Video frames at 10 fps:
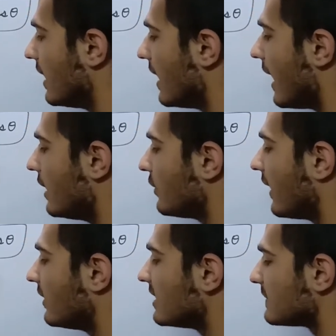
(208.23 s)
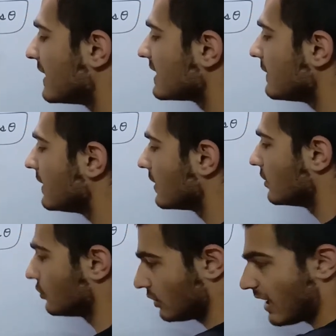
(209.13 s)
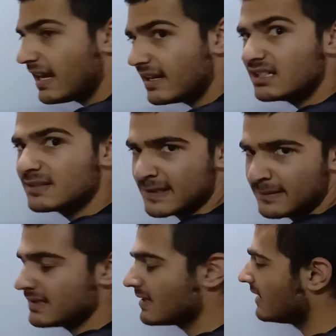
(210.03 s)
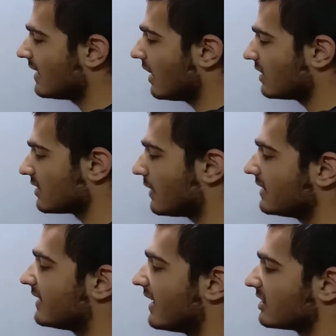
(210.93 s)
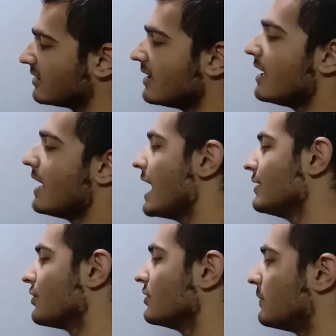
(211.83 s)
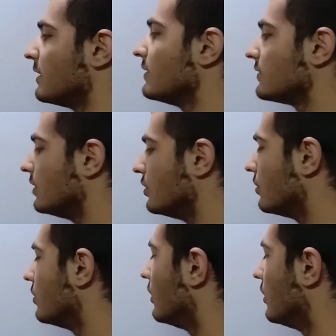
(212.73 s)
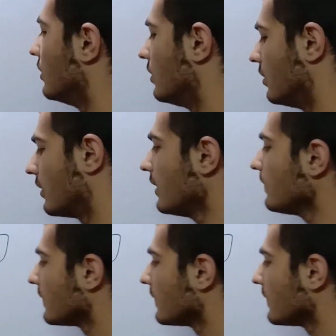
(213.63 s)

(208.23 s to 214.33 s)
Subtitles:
and you get a displacement, so you can get a displacement in some other direction, as you saw in the previous video, okay.